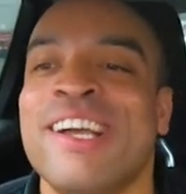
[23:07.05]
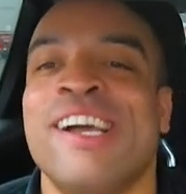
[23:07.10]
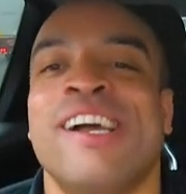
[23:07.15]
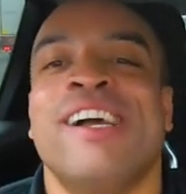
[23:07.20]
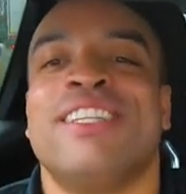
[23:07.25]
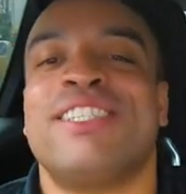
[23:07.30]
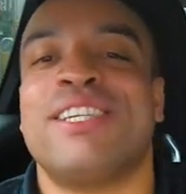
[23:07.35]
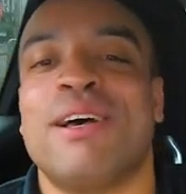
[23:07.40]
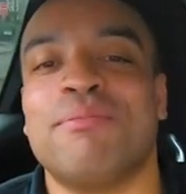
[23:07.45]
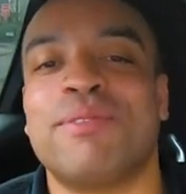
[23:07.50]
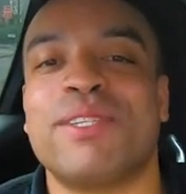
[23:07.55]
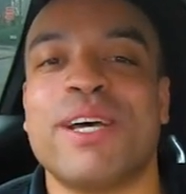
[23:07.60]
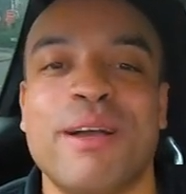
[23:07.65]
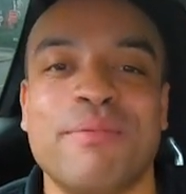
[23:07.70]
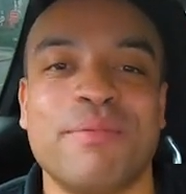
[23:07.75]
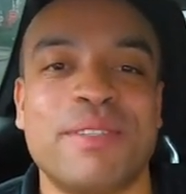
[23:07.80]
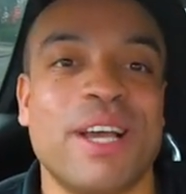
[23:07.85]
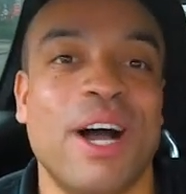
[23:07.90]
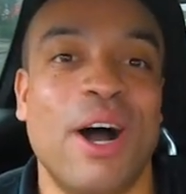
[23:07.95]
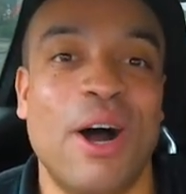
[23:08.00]

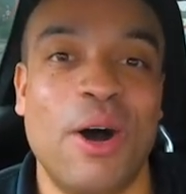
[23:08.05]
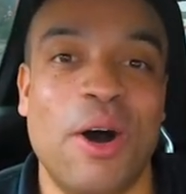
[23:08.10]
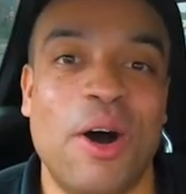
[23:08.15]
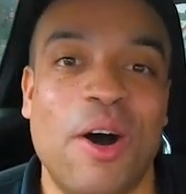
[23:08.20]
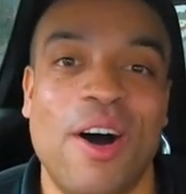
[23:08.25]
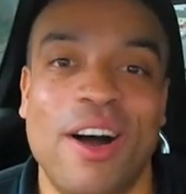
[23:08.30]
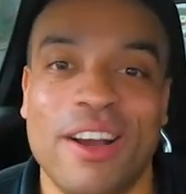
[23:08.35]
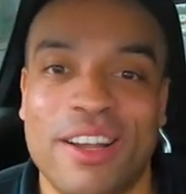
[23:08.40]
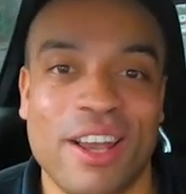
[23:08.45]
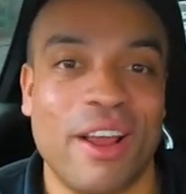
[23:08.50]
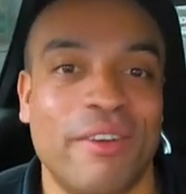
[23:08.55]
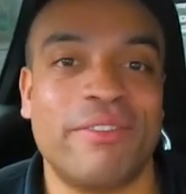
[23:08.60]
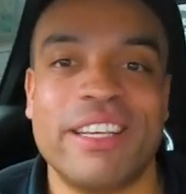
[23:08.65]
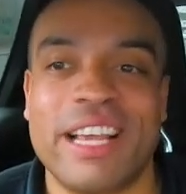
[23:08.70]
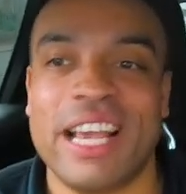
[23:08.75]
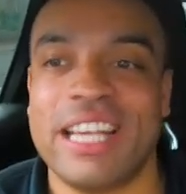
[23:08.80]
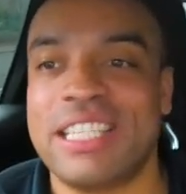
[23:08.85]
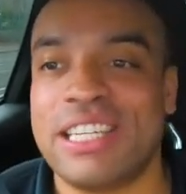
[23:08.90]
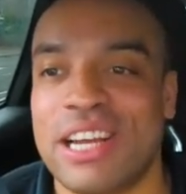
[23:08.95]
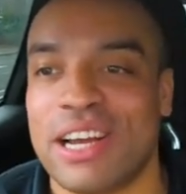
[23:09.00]
sometimes, oh, I'd love to
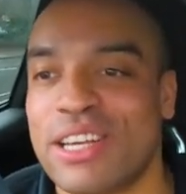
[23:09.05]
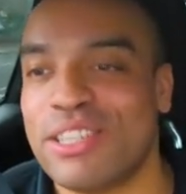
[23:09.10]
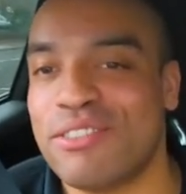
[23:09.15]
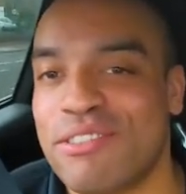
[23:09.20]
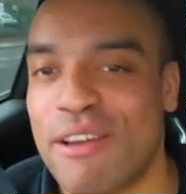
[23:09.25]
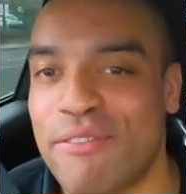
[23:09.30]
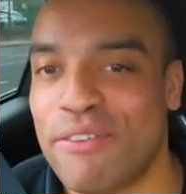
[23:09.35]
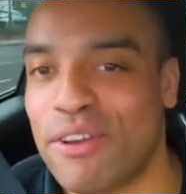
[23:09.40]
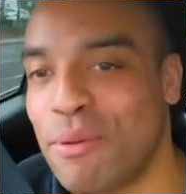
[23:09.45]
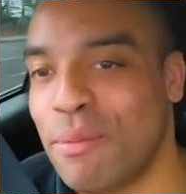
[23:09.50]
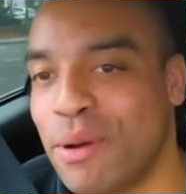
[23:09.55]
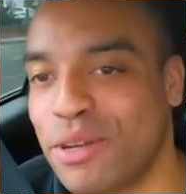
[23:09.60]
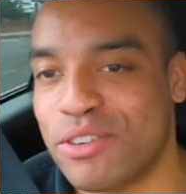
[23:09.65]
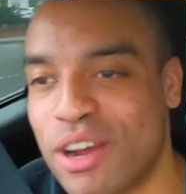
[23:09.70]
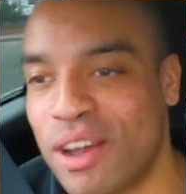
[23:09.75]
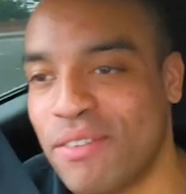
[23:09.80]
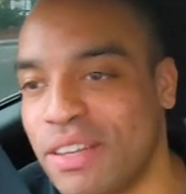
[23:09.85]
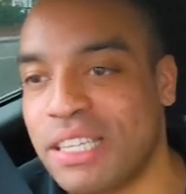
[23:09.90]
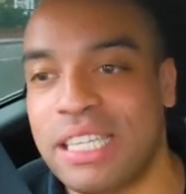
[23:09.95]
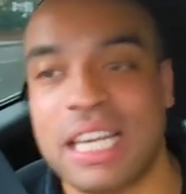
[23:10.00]
get stuck in traffic on my
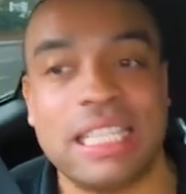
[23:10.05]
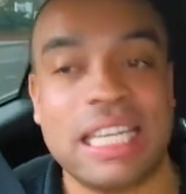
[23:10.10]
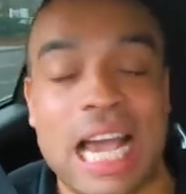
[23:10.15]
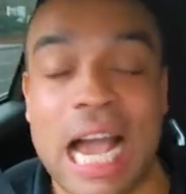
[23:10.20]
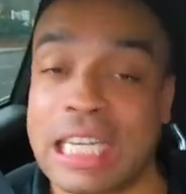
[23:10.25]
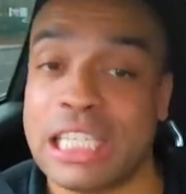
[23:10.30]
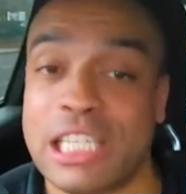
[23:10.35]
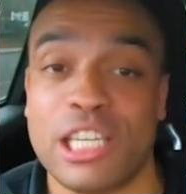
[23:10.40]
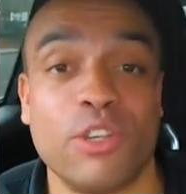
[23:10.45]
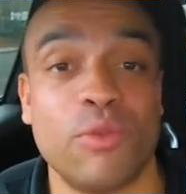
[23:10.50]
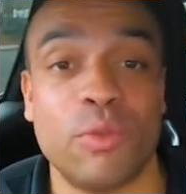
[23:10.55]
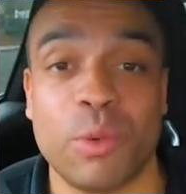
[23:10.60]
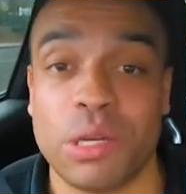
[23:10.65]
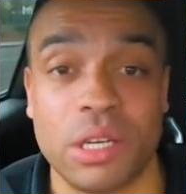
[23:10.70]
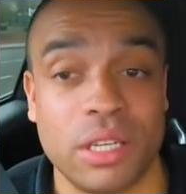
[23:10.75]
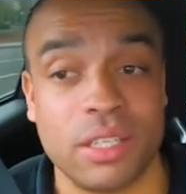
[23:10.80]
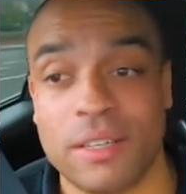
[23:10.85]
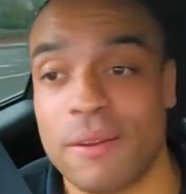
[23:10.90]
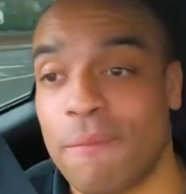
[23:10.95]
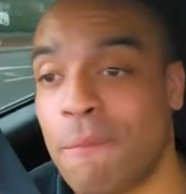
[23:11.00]
driving test. Actually, you
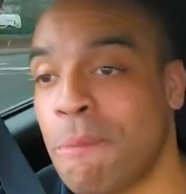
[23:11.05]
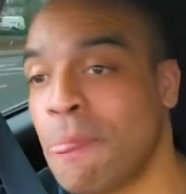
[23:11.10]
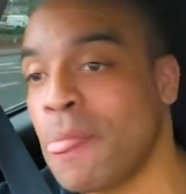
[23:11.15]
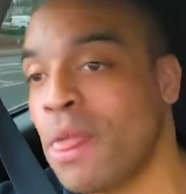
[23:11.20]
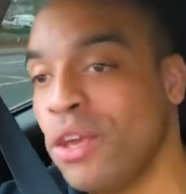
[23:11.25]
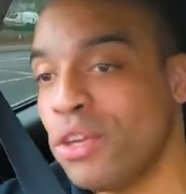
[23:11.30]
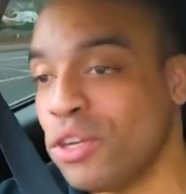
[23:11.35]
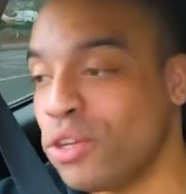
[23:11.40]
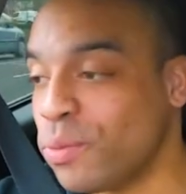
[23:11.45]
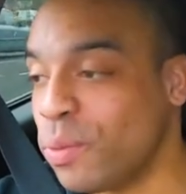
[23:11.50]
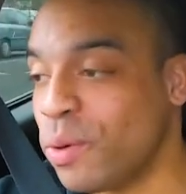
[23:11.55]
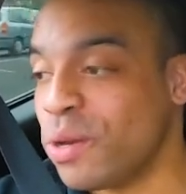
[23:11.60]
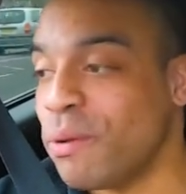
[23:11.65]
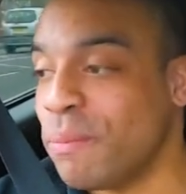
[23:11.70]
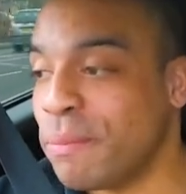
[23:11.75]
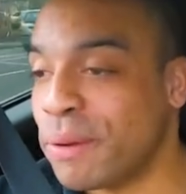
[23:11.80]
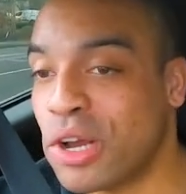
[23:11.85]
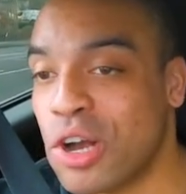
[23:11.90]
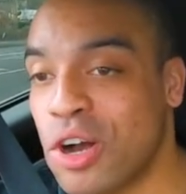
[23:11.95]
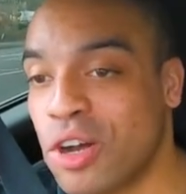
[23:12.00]
wouldn't. You wouldn't,
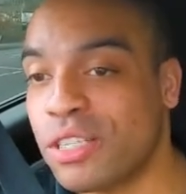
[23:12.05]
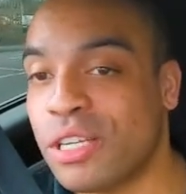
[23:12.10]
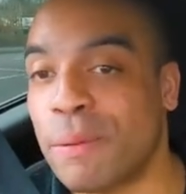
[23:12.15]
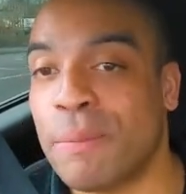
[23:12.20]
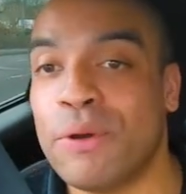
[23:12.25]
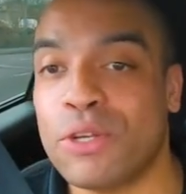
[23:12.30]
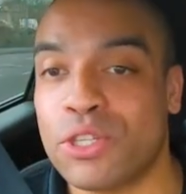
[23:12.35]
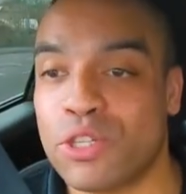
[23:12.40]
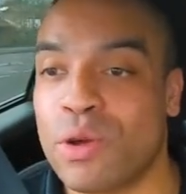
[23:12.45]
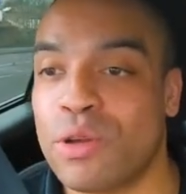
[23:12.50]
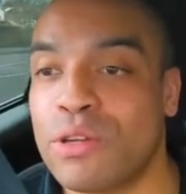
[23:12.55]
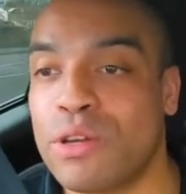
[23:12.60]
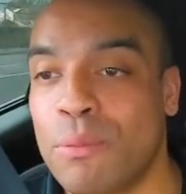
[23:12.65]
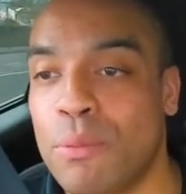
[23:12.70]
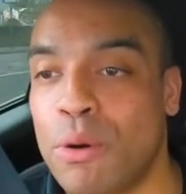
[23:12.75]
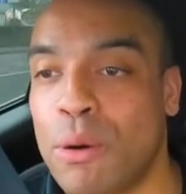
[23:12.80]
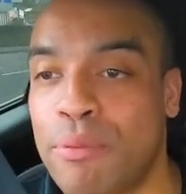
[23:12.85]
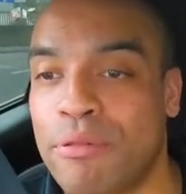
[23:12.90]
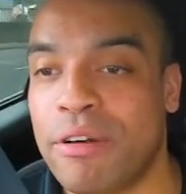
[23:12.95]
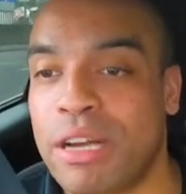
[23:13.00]
because it puts you under
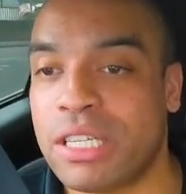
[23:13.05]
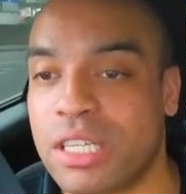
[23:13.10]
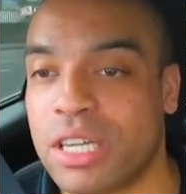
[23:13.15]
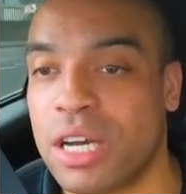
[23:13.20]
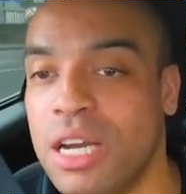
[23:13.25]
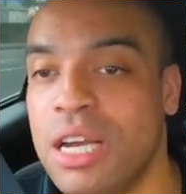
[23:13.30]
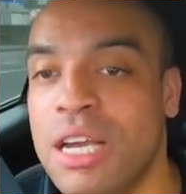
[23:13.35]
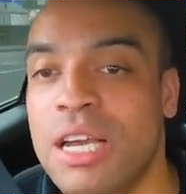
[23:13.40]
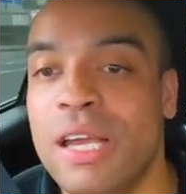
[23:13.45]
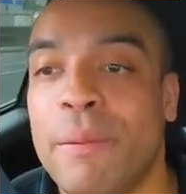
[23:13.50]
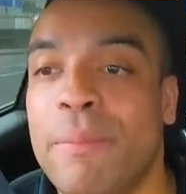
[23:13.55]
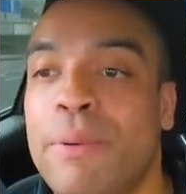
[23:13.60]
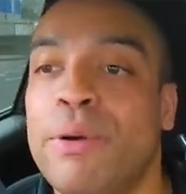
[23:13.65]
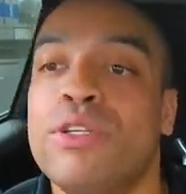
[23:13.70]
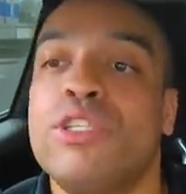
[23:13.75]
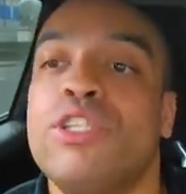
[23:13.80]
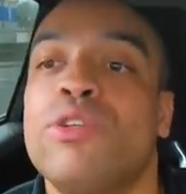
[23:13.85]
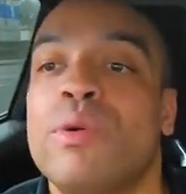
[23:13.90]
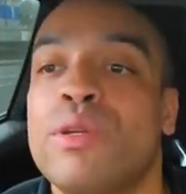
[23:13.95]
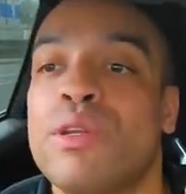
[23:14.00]
more pressure. It
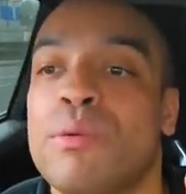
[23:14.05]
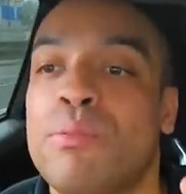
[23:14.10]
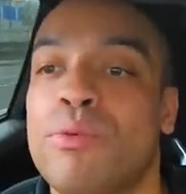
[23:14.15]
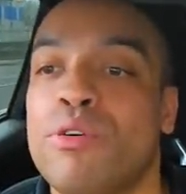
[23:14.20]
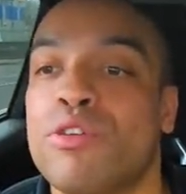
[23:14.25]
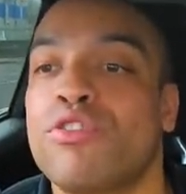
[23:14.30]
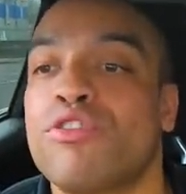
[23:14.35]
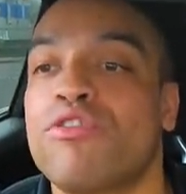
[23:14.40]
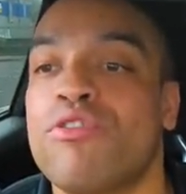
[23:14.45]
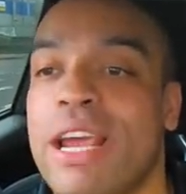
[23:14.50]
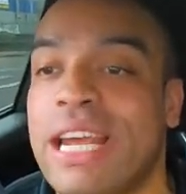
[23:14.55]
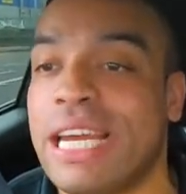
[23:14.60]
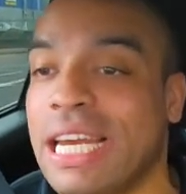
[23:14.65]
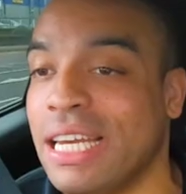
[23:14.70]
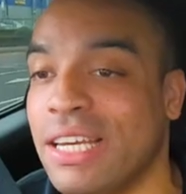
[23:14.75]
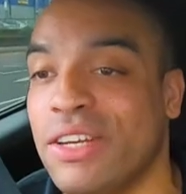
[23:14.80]
puts you under more strain, and